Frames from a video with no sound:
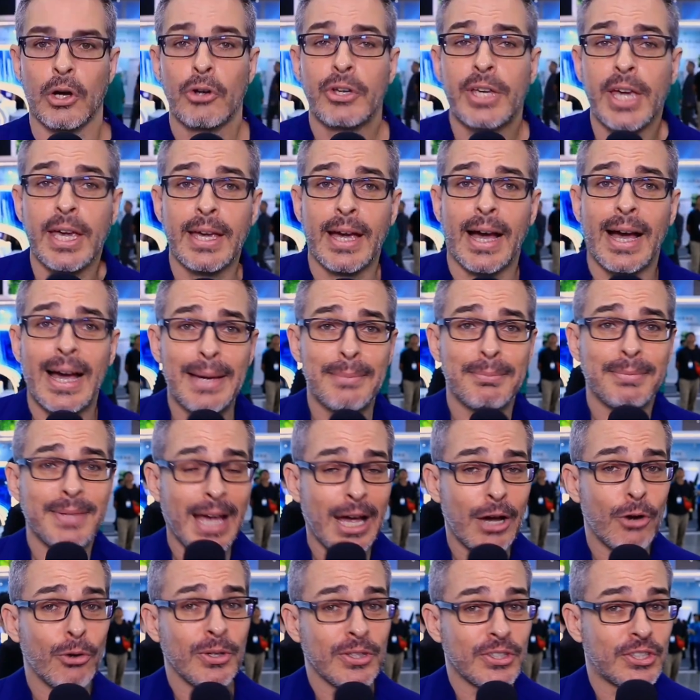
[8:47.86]
Okay, I'm
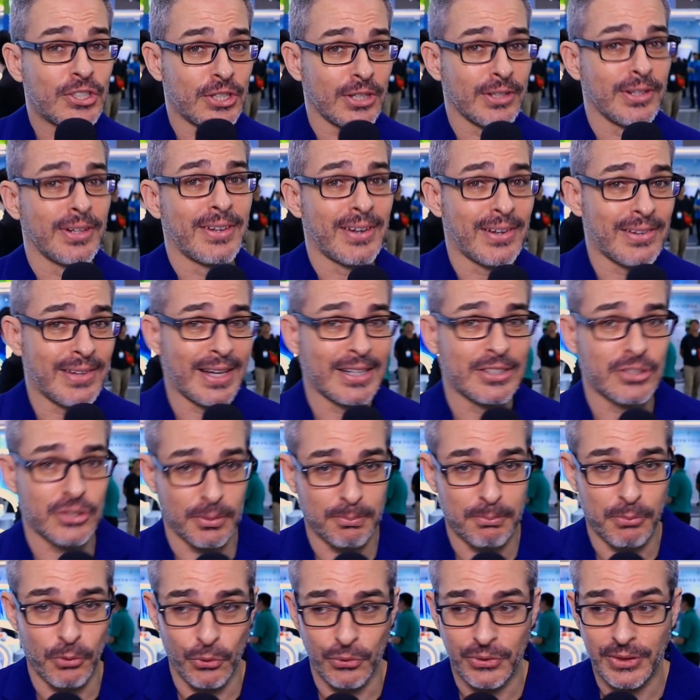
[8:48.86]
now in Shihlin
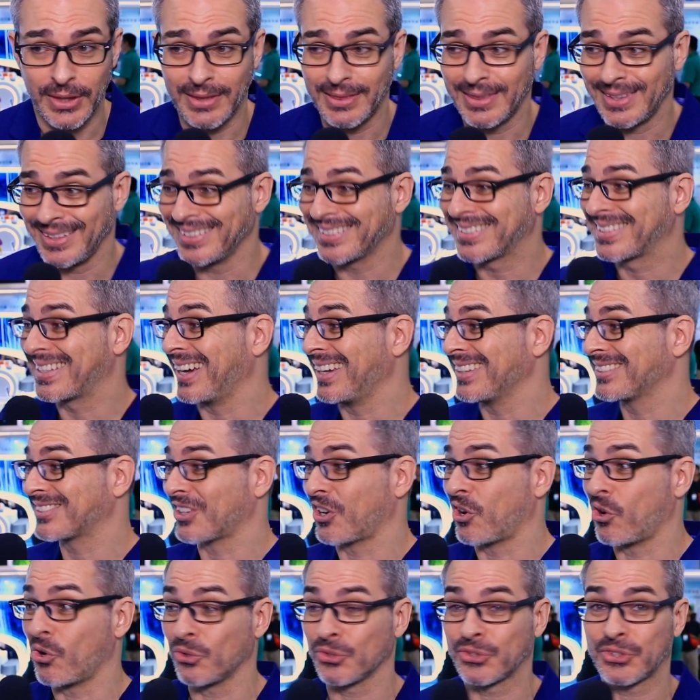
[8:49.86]
Electric booth, and these guys
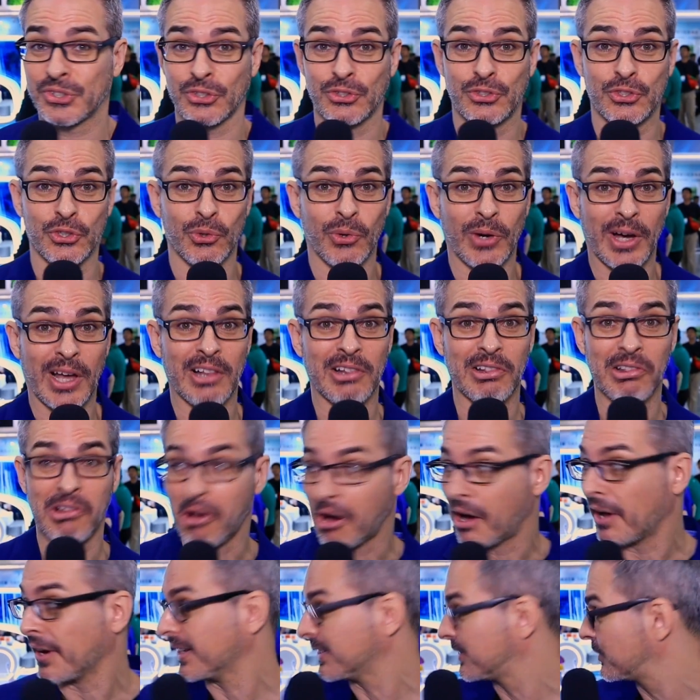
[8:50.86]
also do a
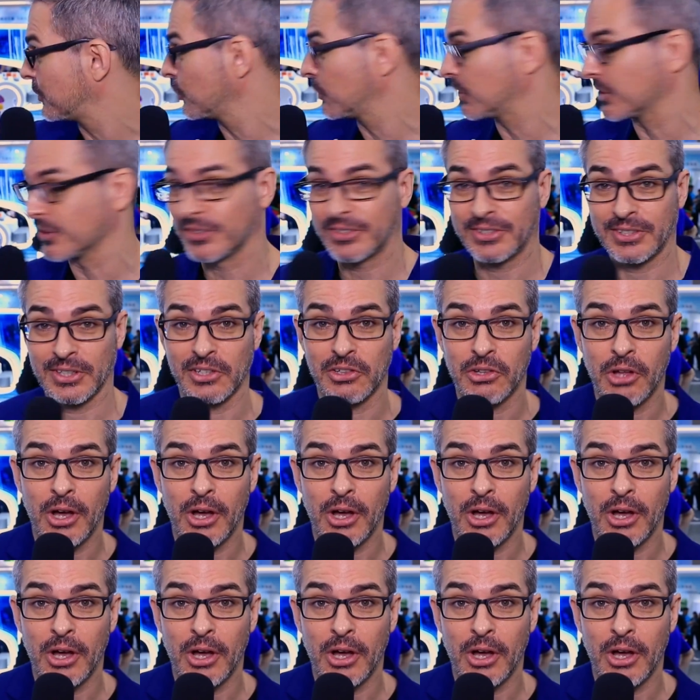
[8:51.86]
lot. As you can see, a